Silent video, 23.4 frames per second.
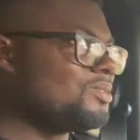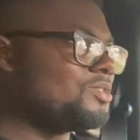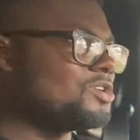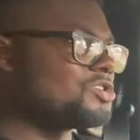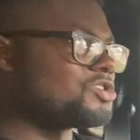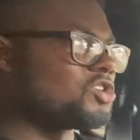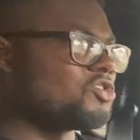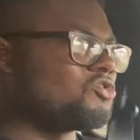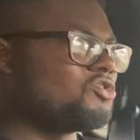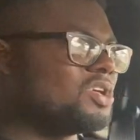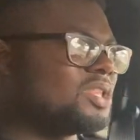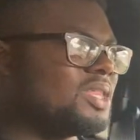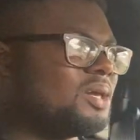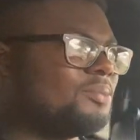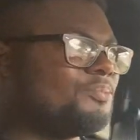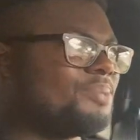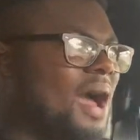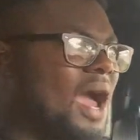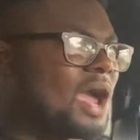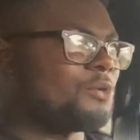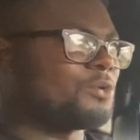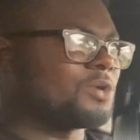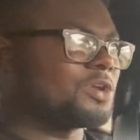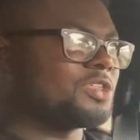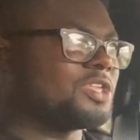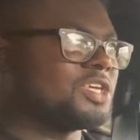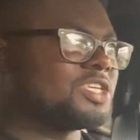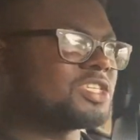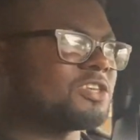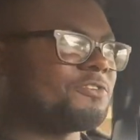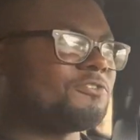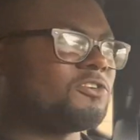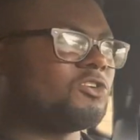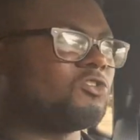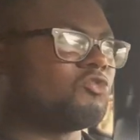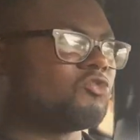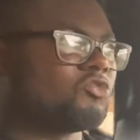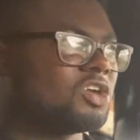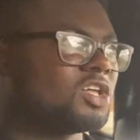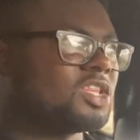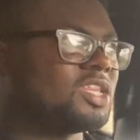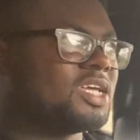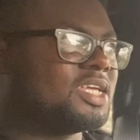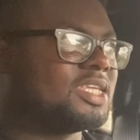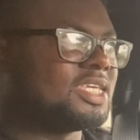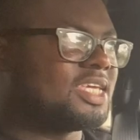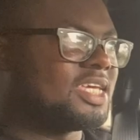so really buy one of these if you
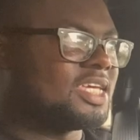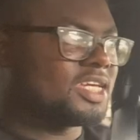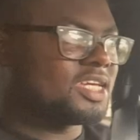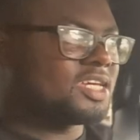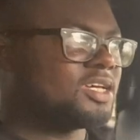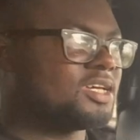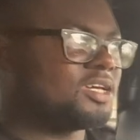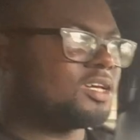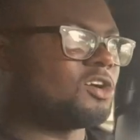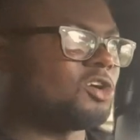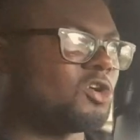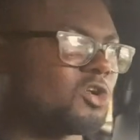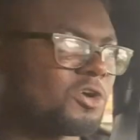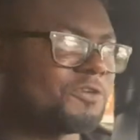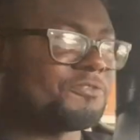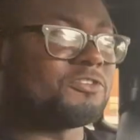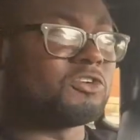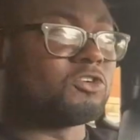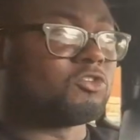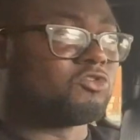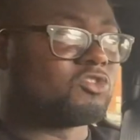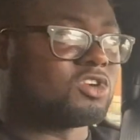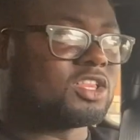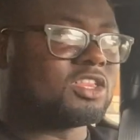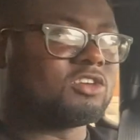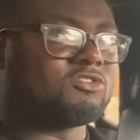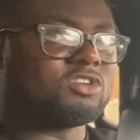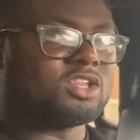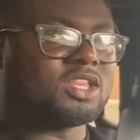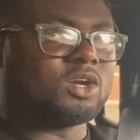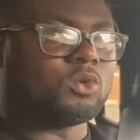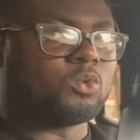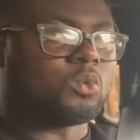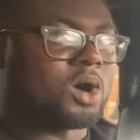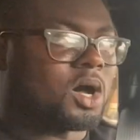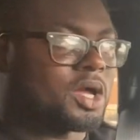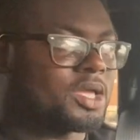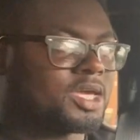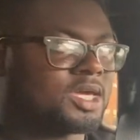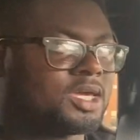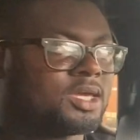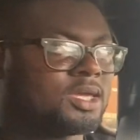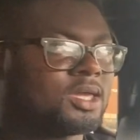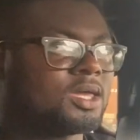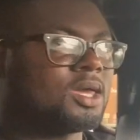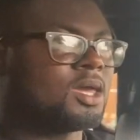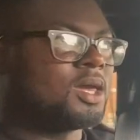really need it or if you really really want
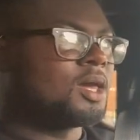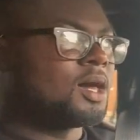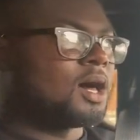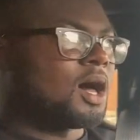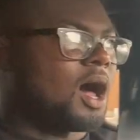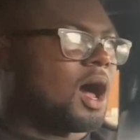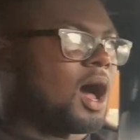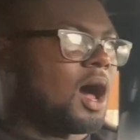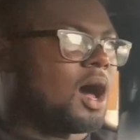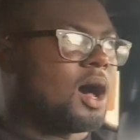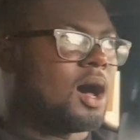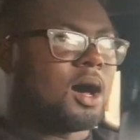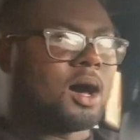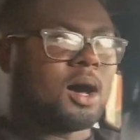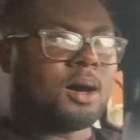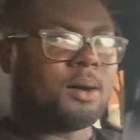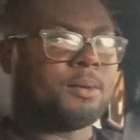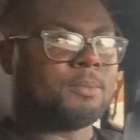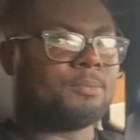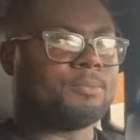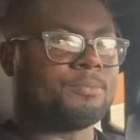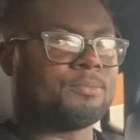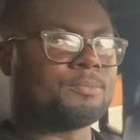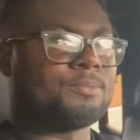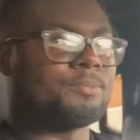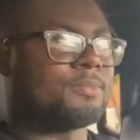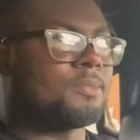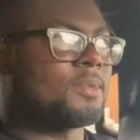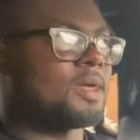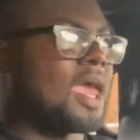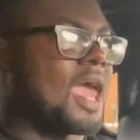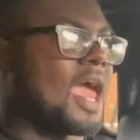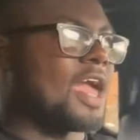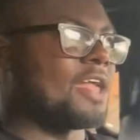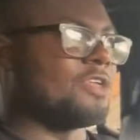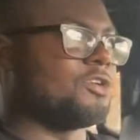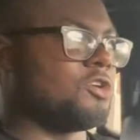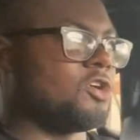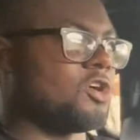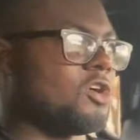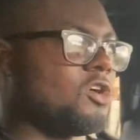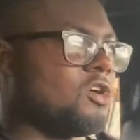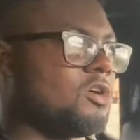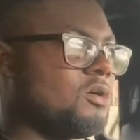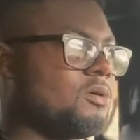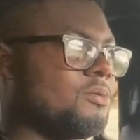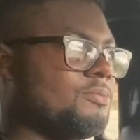it um, and
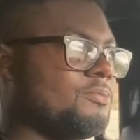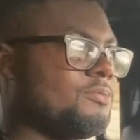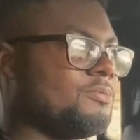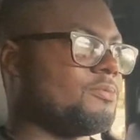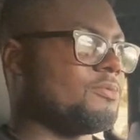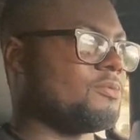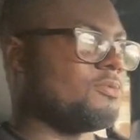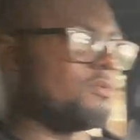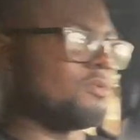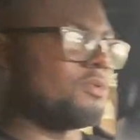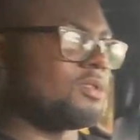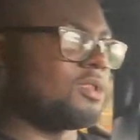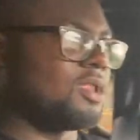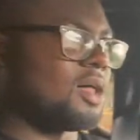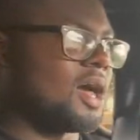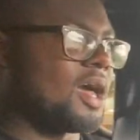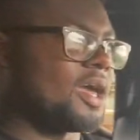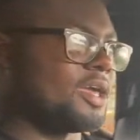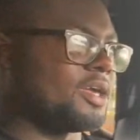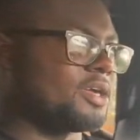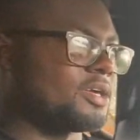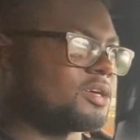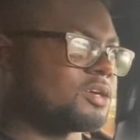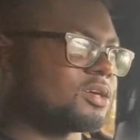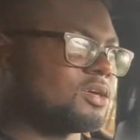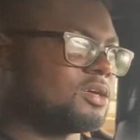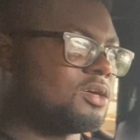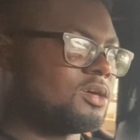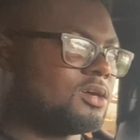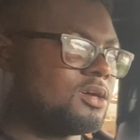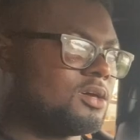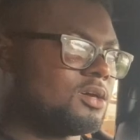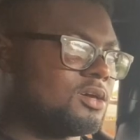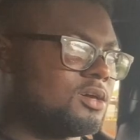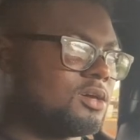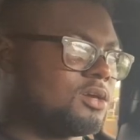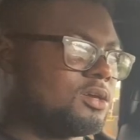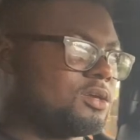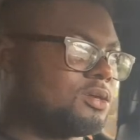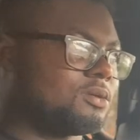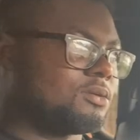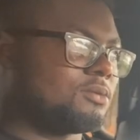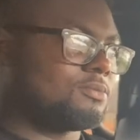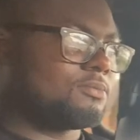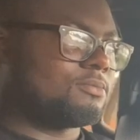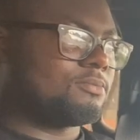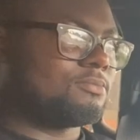you're like red
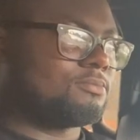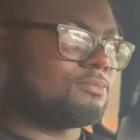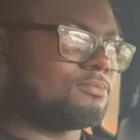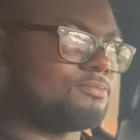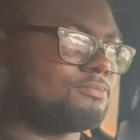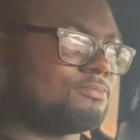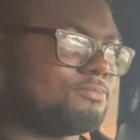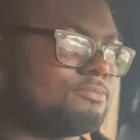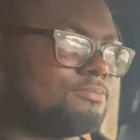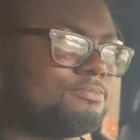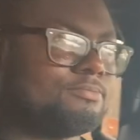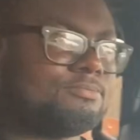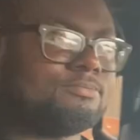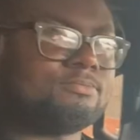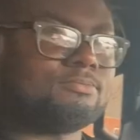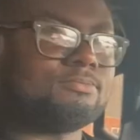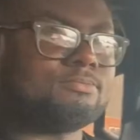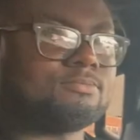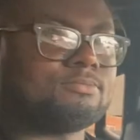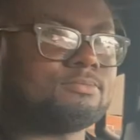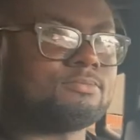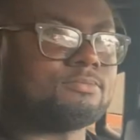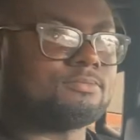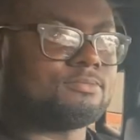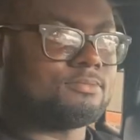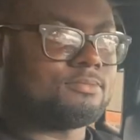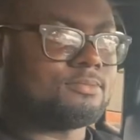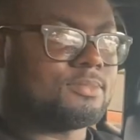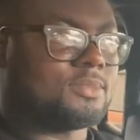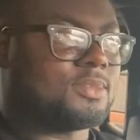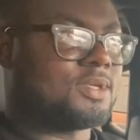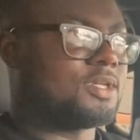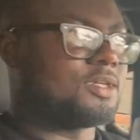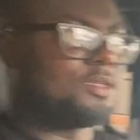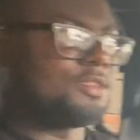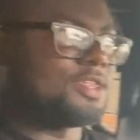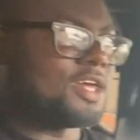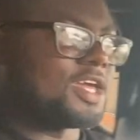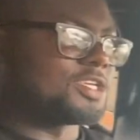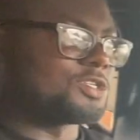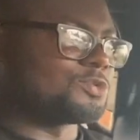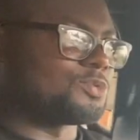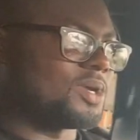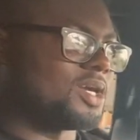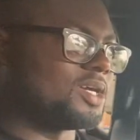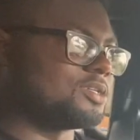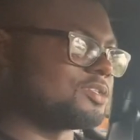light camera reported ahead
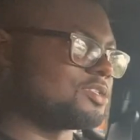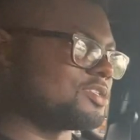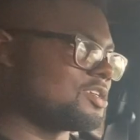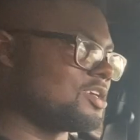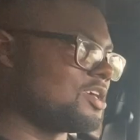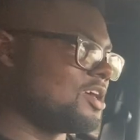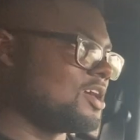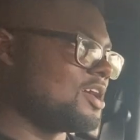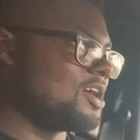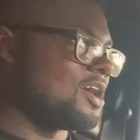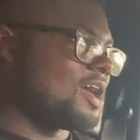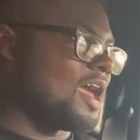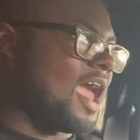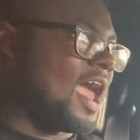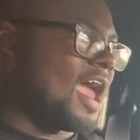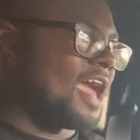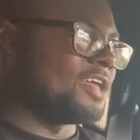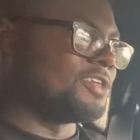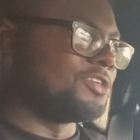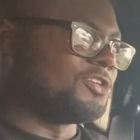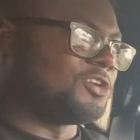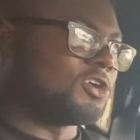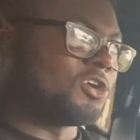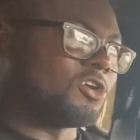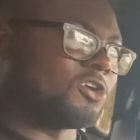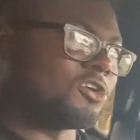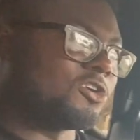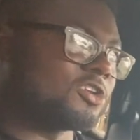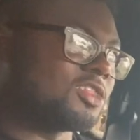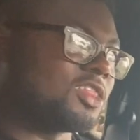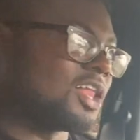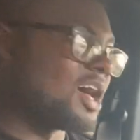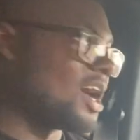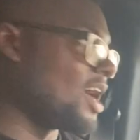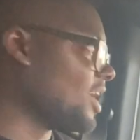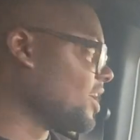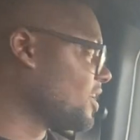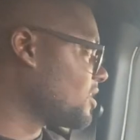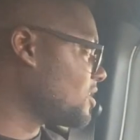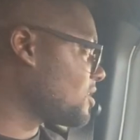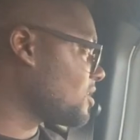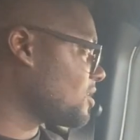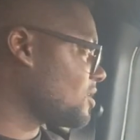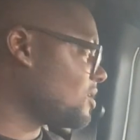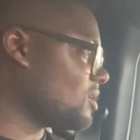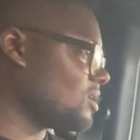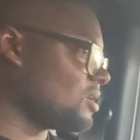thanks Waze. and you're like
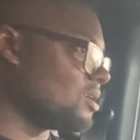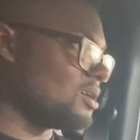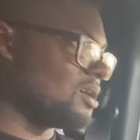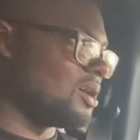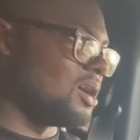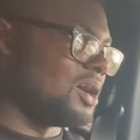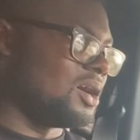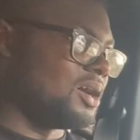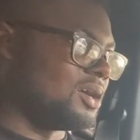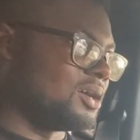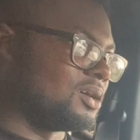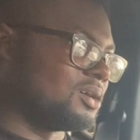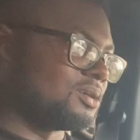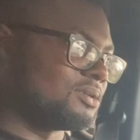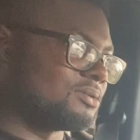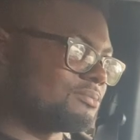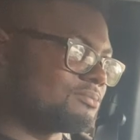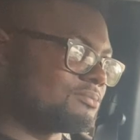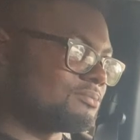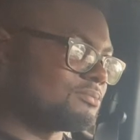uh,